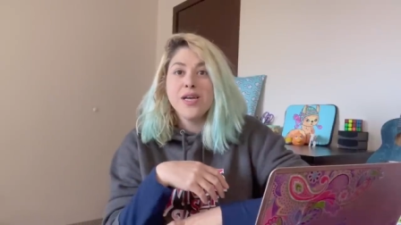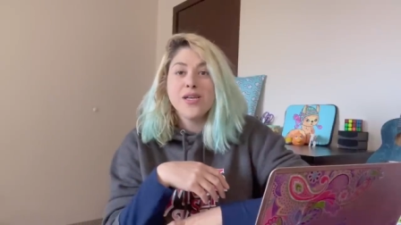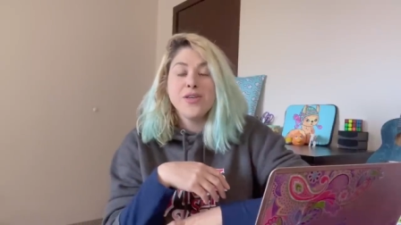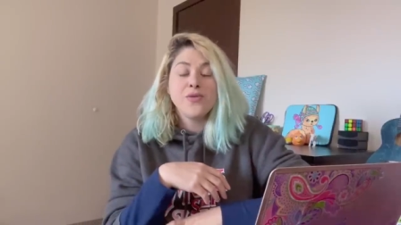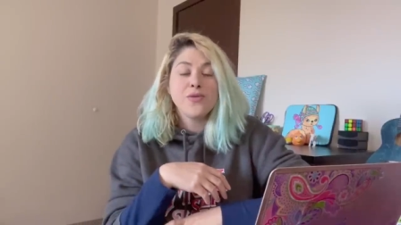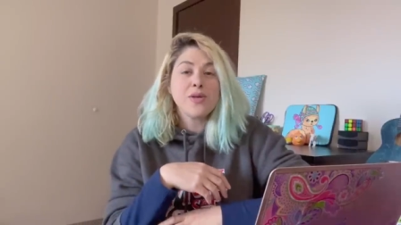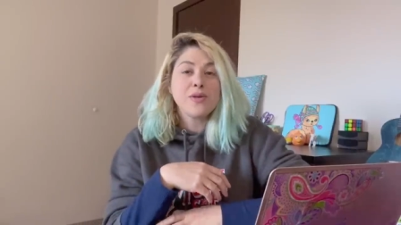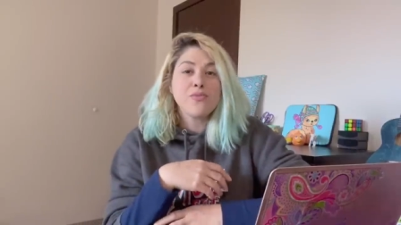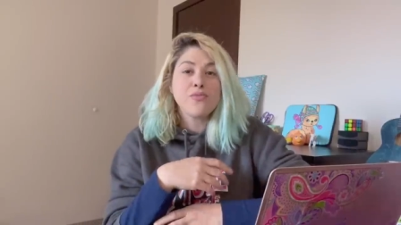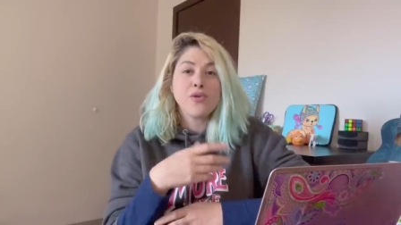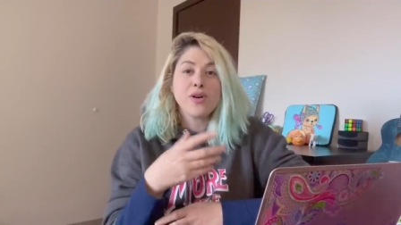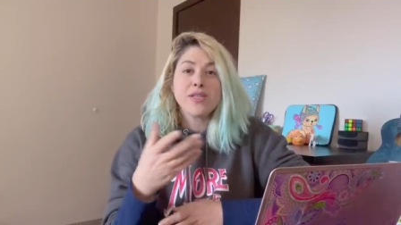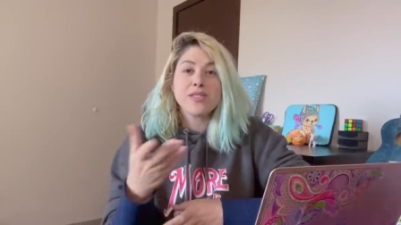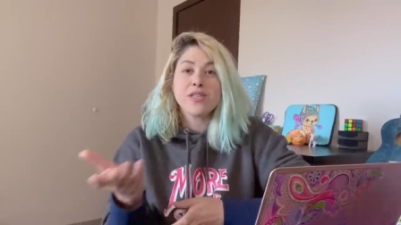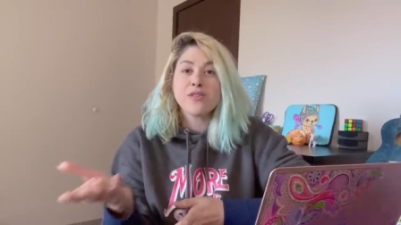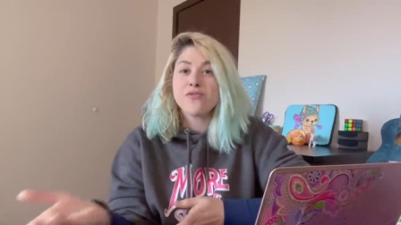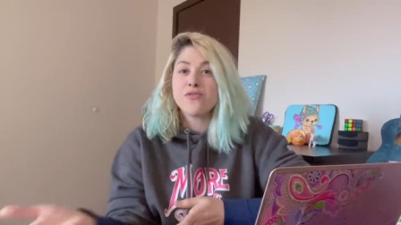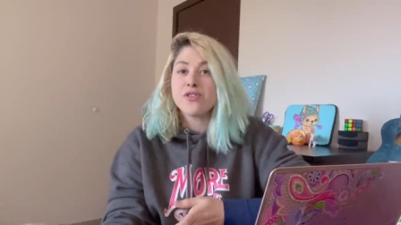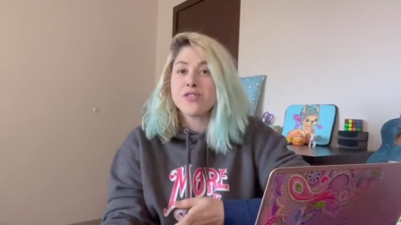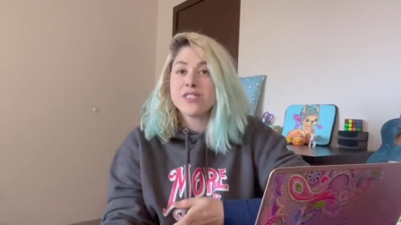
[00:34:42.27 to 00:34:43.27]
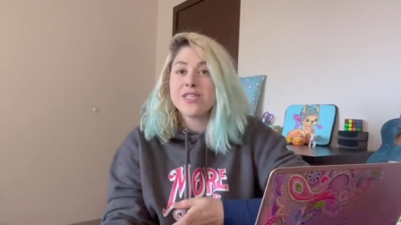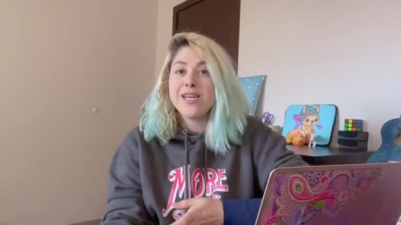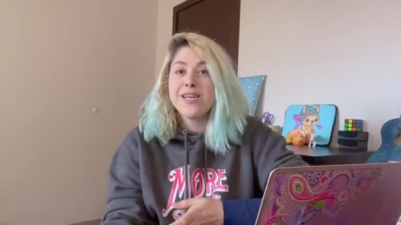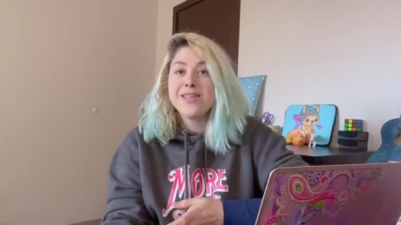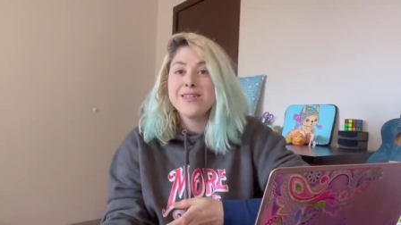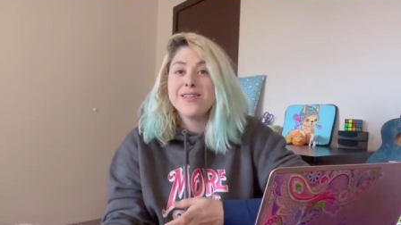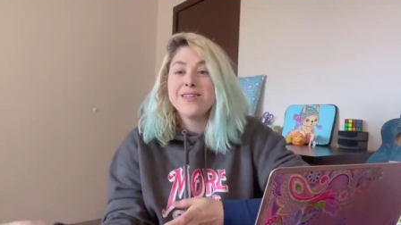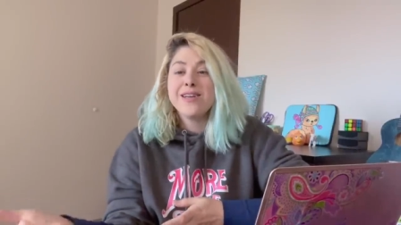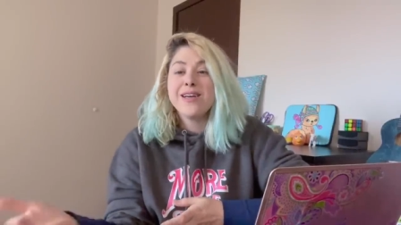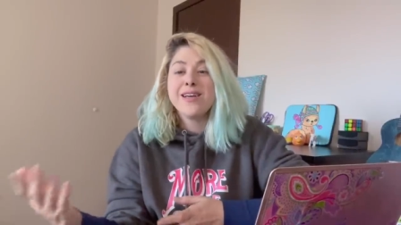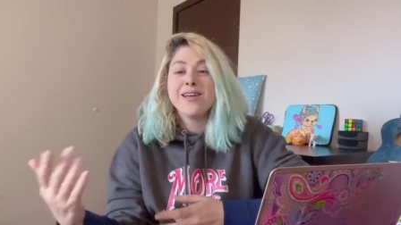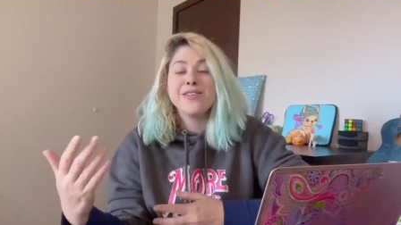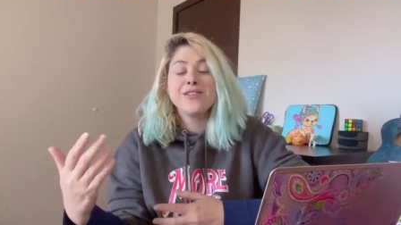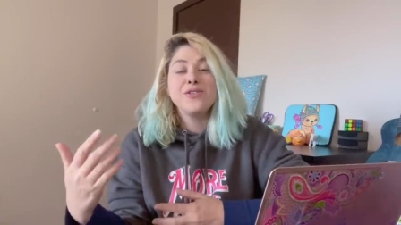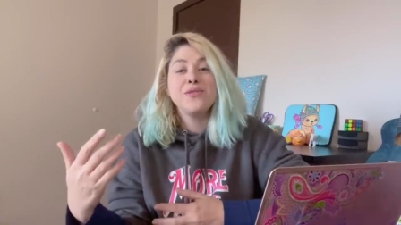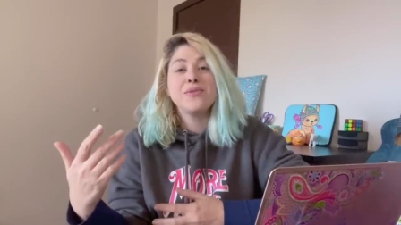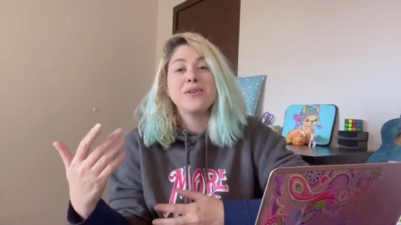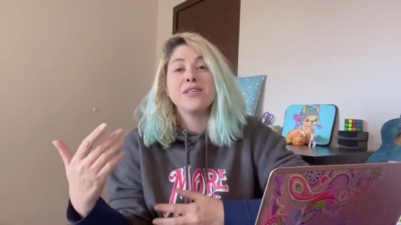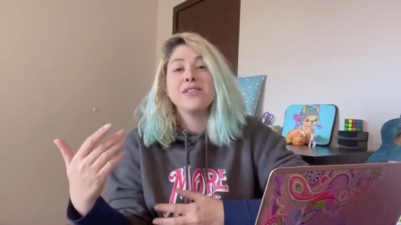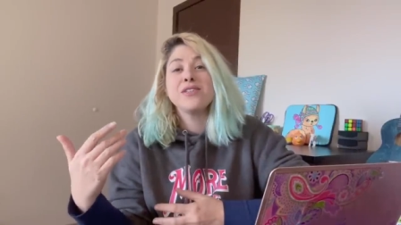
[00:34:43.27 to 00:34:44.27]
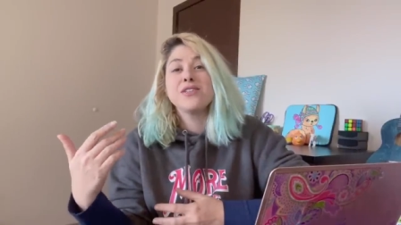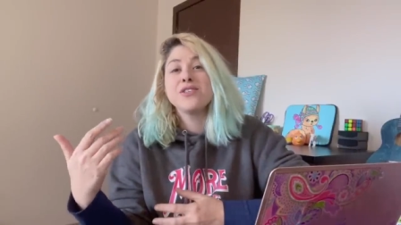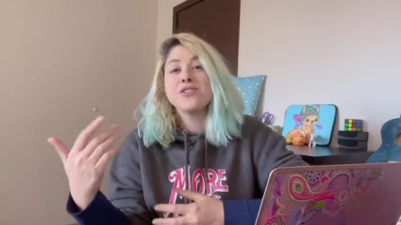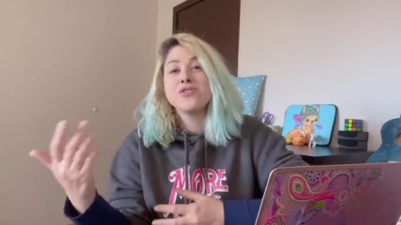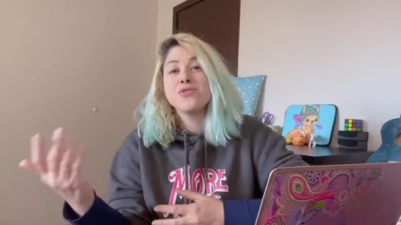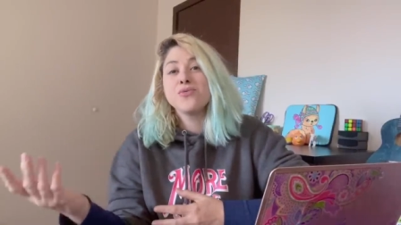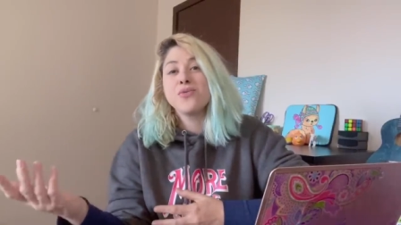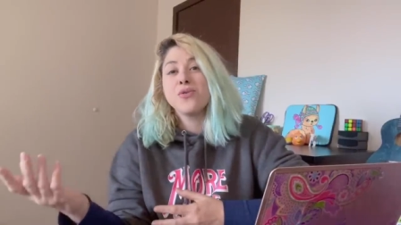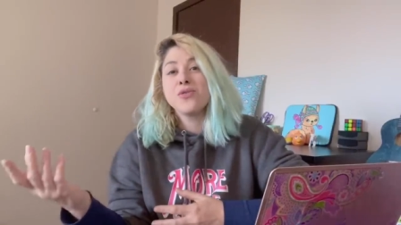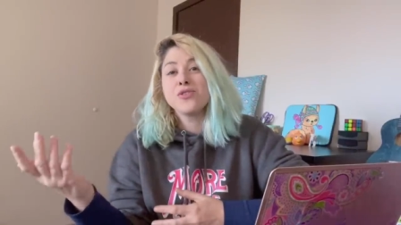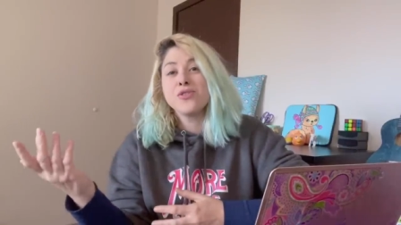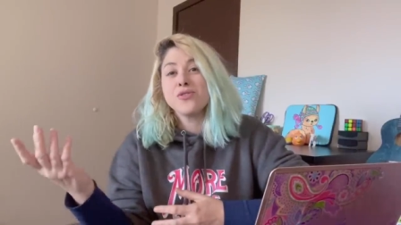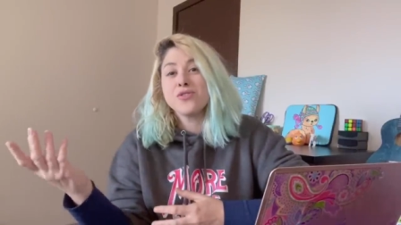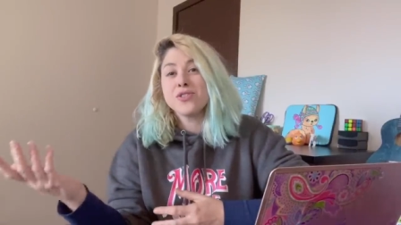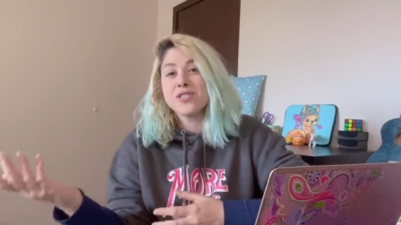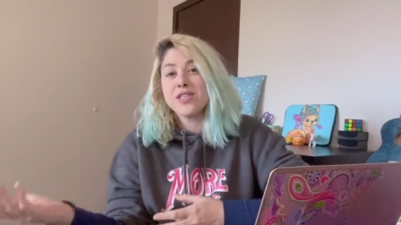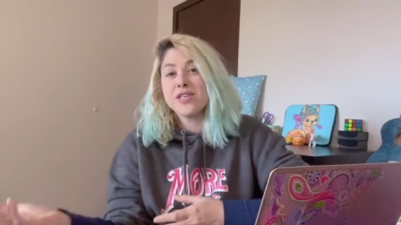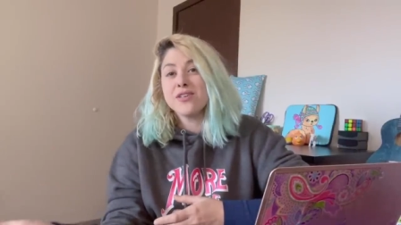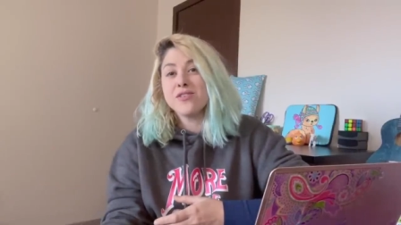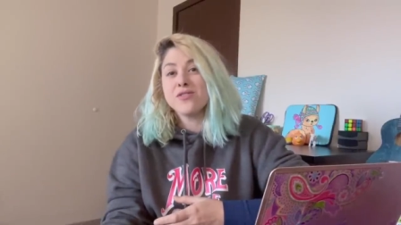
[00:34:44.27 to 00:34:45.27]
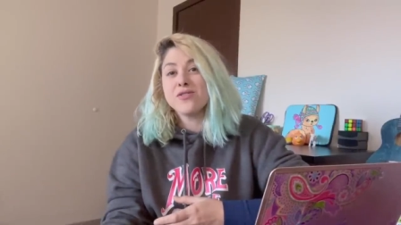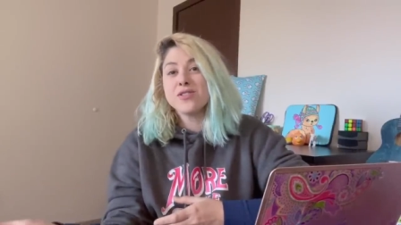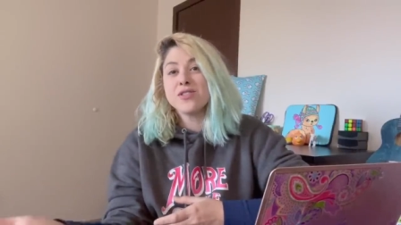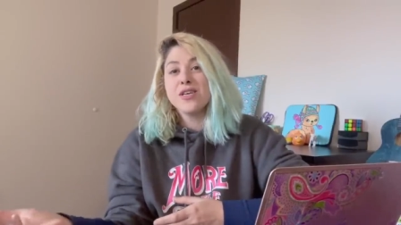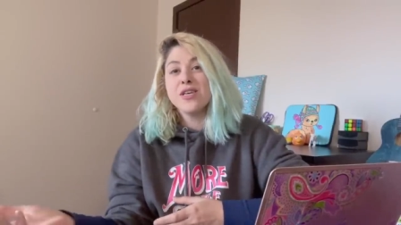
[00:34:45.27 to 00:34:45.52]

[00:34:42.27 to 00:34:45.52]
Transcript: You can price it for ten dollars, and you can control your sales.